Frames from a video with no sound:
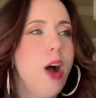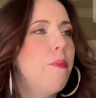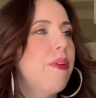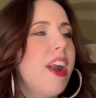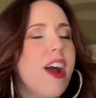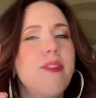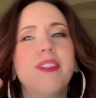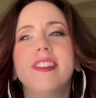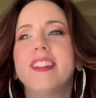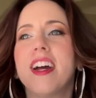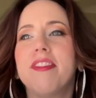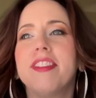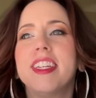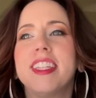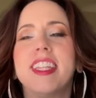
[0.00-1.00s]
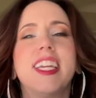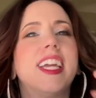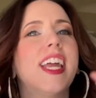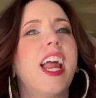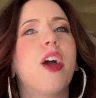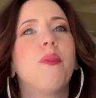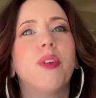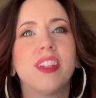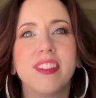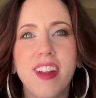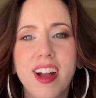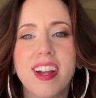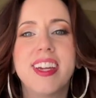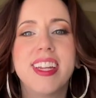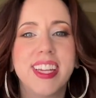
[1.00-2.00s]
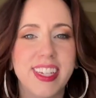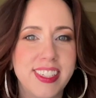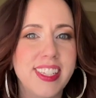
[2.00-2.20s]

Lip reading: But I was definitely thinking I was not going to get